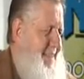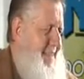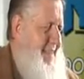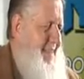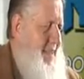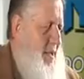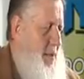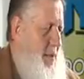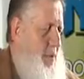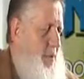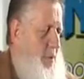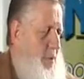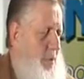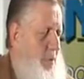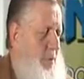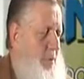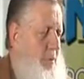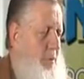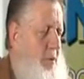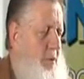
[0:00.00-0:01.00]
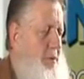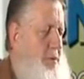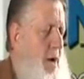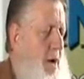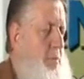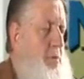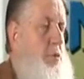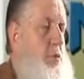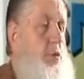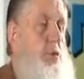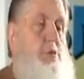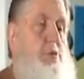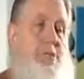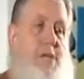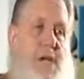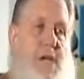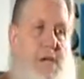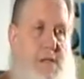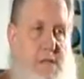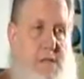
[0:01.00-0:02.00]
the time of the
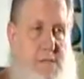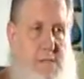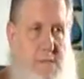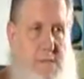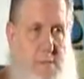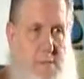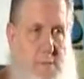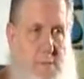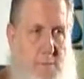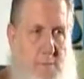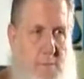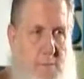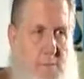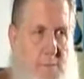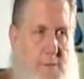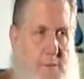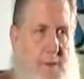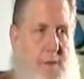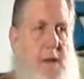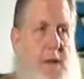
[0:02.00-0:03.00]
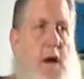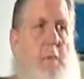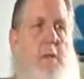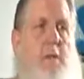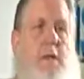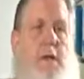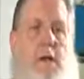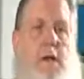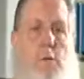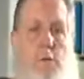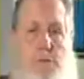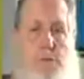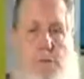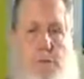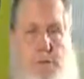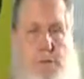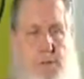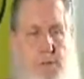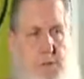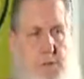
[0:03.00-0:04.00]
Crusades, the time of the
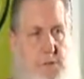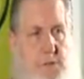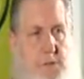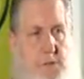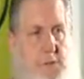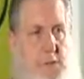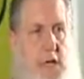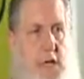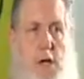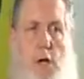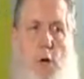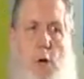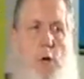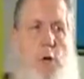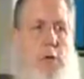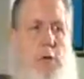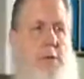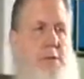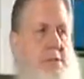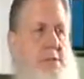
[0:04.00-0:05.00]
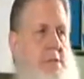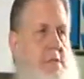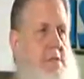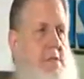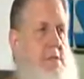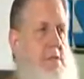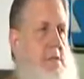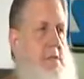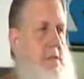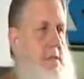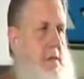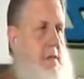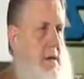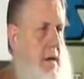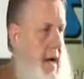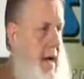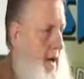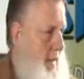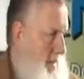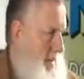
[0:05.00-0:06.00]
Inquisition, and go look and see
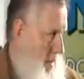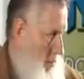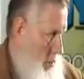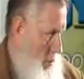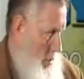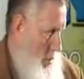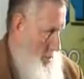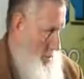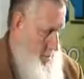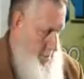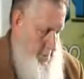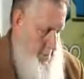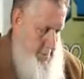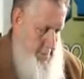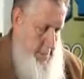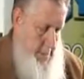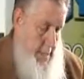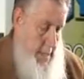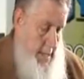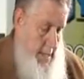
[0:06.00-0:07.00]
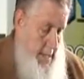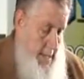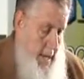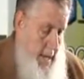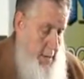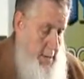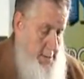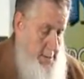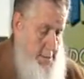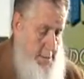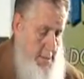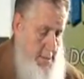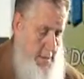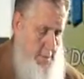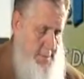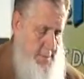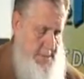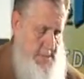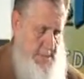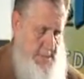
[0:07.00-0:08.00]
how that works. Now, here's another
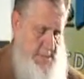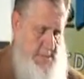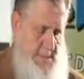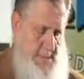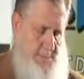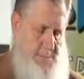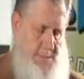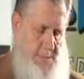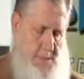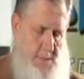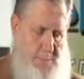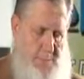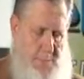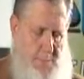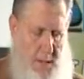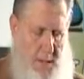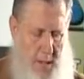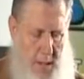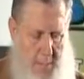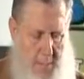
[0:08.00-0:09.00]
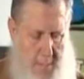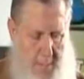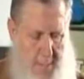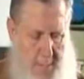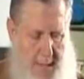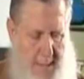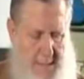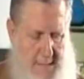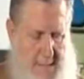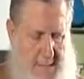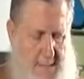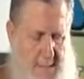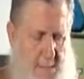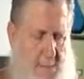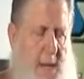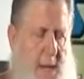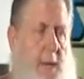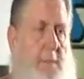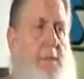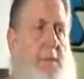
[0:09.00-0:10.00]
misconception a lot of people ask us
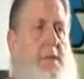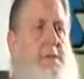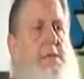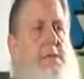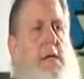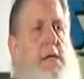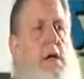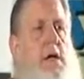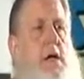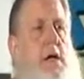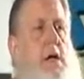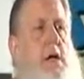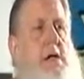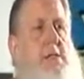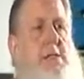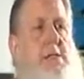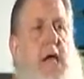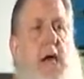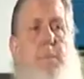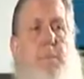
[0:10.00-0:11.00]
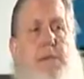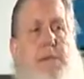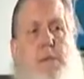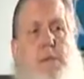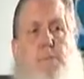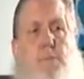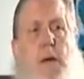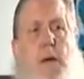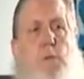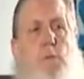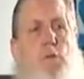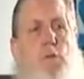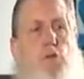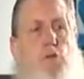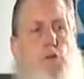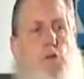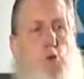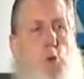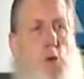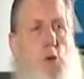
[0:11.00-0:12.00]
about. They say, Islam is spread with a
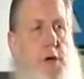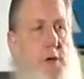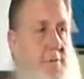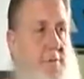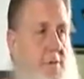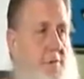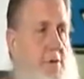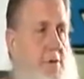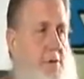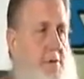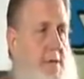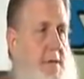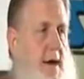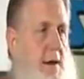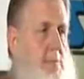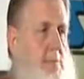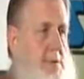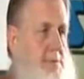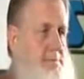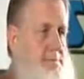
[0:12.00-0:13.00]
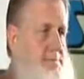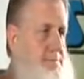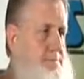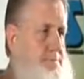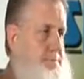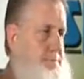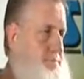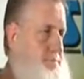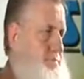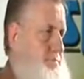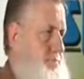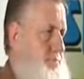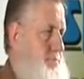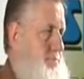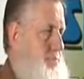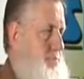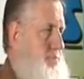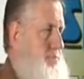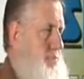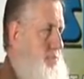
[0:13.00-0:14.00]
sword. Have you ever heard that one?
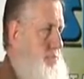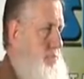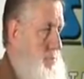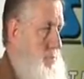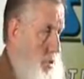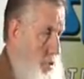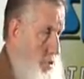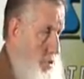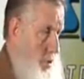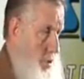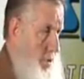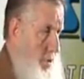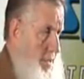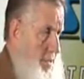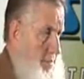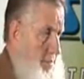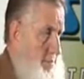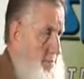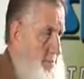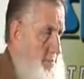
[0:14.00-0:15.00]
You heard it?